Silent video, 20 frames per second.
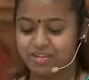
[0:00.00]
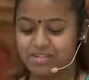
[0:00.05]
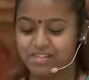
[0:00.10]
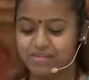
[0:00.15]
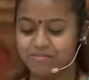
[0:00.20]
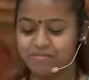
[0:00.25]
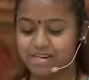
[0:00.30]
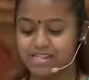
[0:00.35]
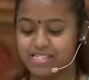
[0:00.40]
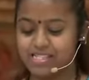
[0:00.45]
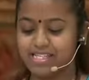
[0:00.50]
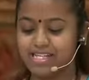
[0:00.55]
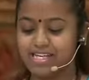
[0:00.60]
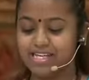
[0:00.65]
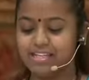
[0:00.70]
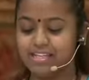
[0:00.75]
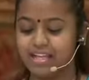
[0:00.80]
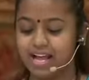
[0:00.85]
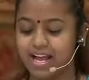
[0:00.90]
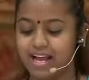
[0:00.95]
So
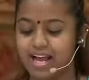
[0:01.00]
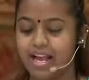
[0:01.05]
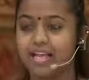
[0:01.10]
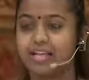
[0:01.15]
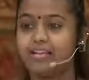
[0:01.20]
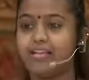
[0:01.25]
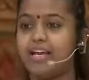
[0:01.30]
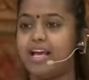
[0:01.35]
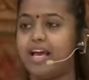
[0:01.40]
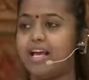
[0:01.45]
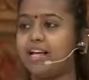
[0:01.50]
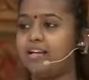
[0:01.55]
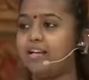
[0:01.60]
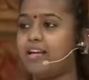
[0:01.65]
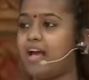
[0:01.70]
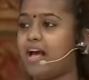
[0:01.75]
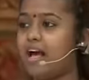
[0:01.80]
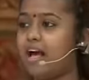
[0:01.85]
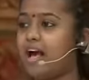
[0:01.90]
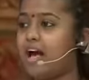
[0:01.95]
basically,
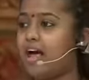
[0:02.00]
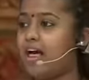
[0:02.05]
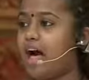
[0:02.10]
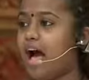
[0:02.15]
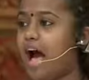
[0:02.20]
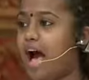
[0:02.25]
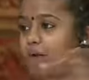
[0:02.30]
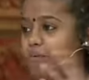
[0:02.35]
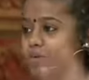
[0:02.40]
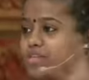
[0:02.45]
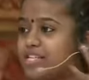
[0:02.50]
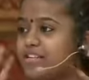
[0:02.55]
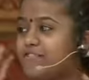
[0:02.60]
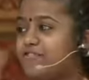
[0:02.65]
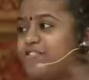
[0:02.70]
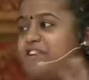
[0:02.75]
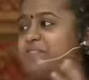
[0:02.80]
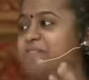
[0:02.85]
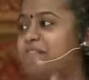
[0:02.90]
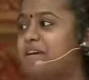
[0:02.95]
I was in
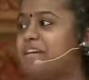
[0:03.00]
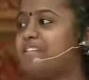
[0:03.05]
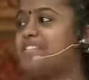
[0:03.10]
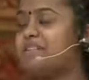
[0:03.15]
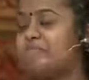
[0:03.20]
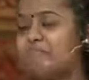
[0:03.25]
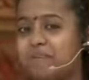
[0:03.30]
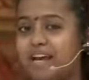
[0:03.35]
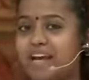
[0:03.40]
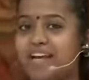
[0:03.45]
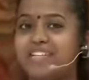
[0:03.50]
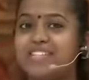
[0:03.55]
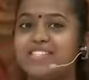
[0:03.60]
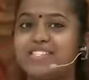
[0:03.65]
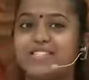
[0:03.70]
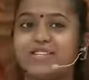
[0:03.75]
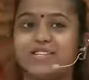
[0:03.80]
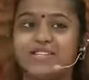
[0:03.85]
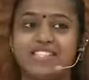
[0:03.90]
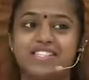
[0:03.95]
for a big surprise
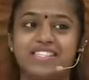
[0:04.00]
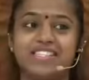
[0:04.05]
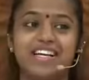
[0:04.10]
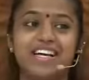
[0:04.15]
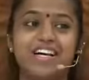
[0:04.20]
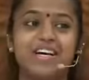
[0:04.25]
because